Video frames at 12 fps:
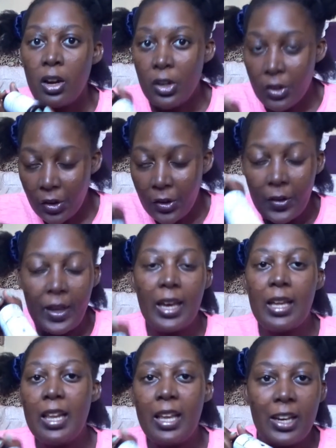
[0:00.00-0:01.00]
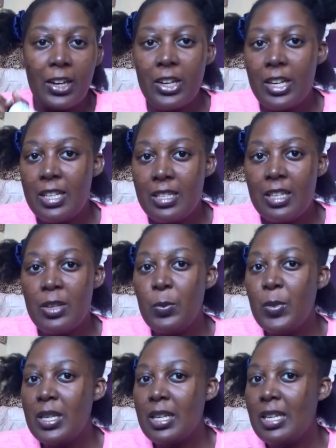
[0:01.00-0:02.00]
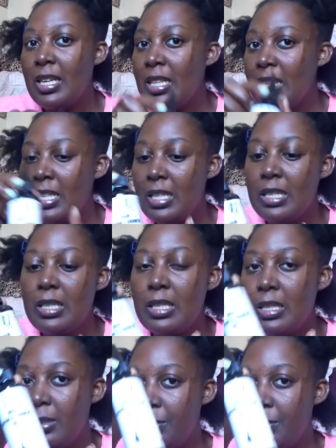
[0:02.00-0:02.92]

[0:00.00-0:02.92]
grow your hair like crazy. You better get this.